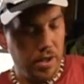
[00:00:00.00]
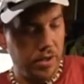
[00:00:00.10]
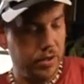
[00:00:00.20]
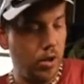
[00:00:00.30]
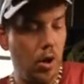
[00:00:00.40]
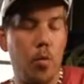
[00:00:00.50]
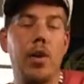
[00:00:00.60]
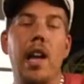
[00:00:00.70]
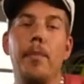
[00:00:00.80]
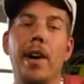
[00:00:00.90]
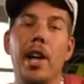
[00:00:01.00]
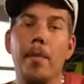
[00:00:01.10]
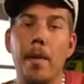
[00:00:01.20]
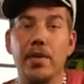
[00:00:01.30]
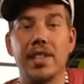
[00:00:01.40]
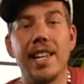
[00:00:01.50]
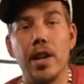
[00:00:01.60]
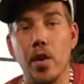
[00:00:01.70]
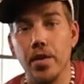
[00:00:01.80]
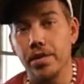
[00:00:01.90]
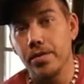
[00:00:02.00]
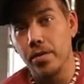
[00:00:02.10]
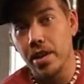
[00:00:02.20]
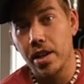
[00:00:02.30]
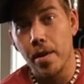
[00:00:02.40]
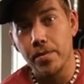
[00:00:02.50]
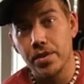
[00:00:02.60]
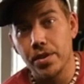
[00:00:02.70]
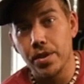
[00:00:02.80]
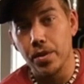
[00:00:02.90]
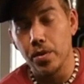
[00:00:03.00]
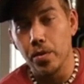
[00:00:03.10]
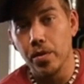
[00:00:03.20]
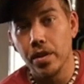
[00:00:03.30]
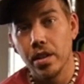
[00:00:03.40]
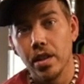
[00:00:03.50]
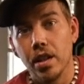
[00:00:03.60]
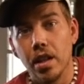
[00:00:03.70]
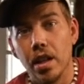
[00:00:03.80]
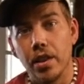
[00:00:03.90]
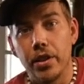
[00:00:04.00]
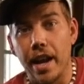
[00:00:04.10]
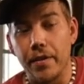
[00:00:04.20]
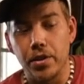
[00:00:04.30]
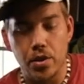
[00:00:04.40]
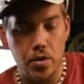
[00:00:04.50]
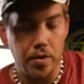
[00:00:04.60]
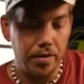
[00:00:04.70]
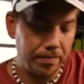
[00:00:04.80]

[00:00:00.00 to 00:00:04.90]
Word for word: so we're not bothered by mosquitoes when it comes to the afternoon.